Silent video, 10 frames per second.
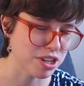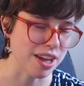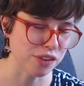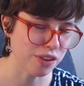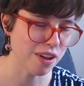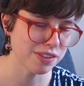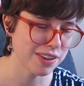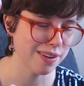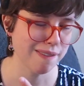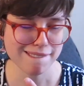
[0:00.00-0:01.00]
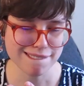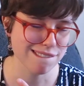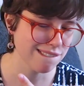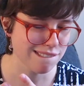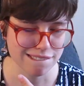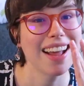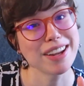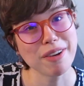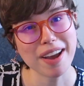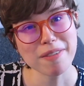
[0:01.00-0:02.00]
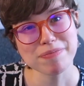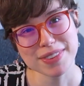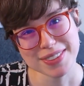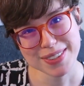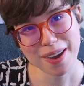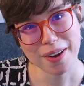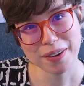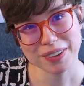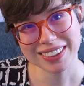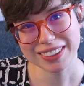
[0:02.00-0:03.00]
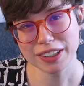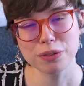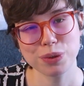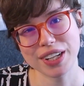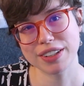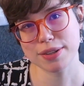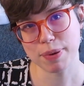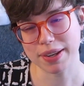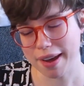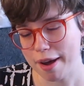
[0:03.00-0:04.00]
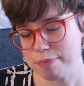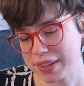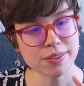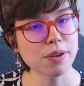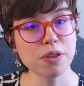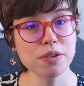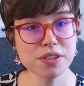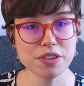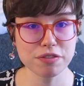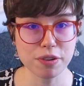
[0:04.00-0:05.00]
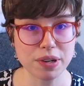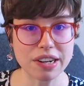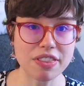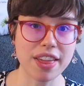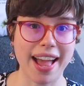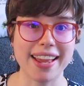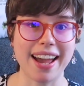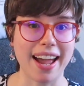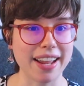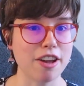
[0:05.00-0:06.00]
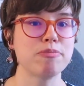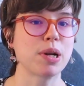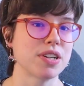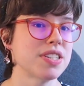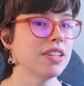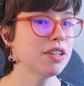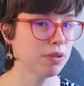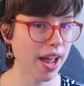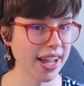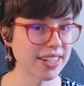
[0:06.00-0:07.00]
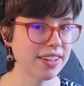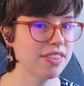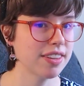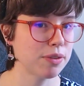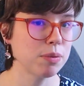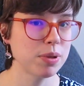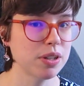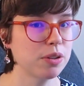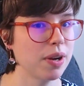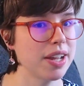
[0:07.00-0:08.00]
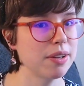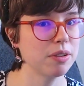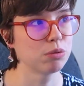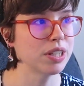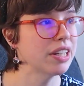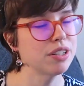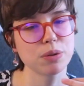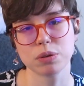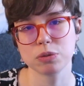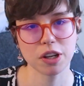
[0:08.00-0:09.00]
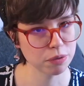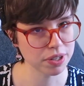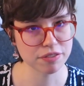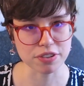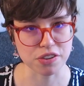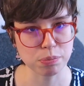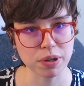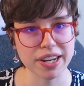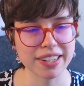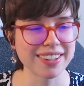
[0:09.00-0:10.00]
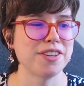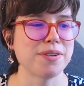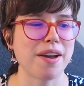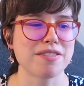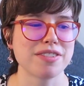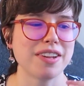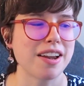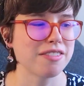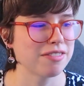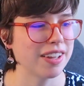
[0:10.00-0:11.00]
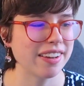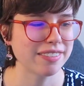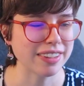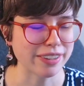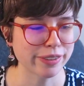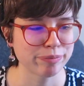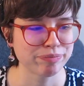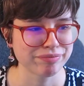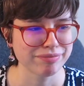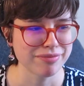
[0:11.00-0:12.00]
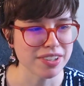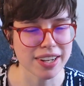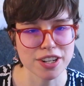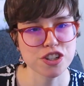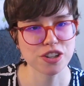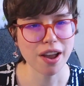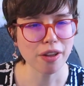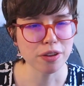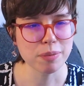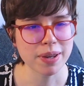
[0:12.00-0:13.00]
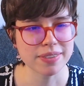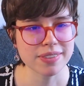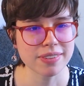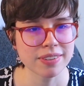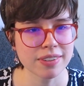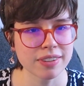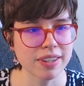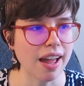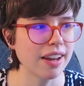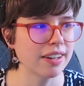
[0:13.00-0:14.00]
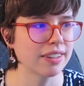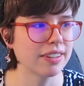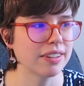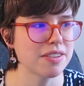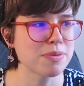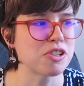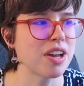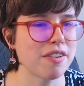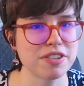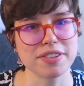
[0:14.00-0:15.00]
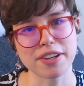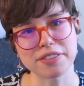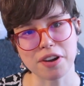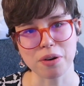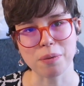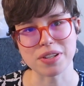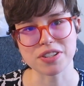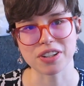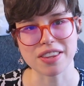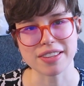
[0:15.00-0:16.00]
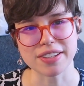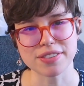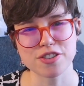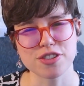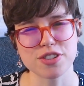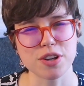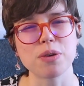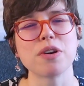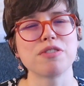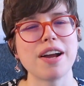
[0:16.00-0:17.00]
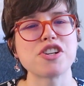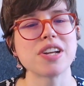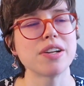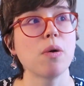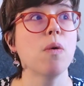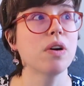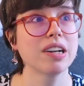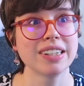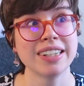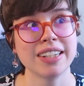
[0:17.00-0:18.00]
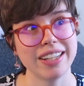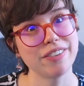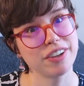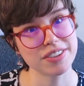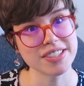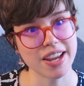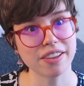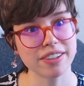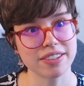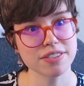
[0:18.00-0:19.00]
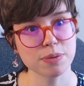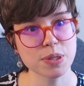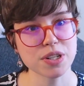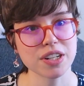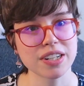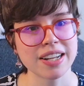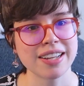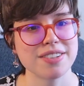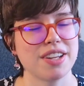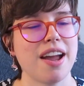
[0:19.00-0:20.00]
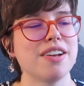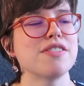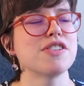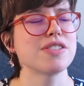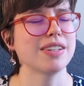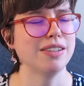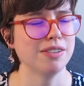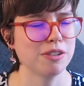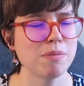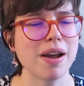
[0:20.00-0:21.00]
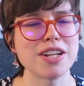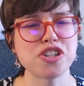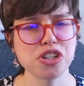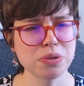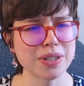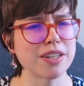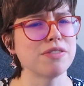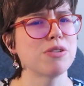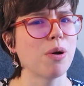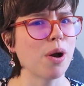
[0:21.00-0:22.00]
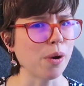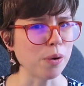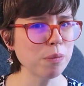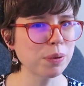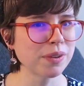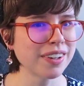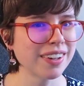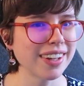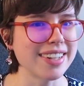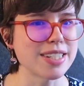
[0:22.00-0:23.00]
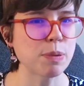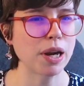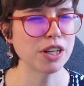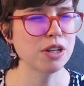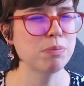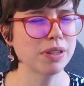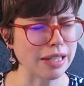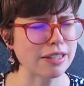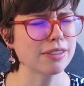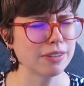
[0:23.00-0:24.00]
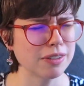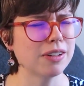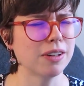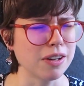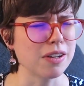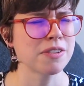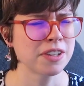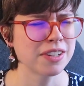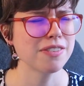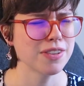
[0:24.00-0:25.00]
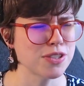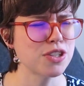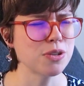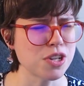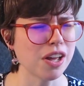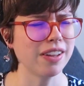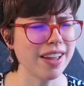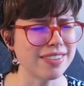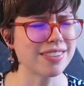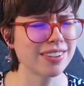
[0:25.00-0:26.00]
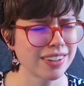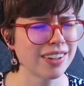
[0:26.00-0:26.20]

She hasn't lost it. Anyway, so good read to pick up. So those are the 4 that I have personally read and think would be a great read or reread for spring. You have a lot of that like nature element that, especially after like a long winter, I think it's just so refreshing. Or if you're at the tail end of winter, to kind of just like remind you and give you hope and inspire you to be like, oh, this too shall end.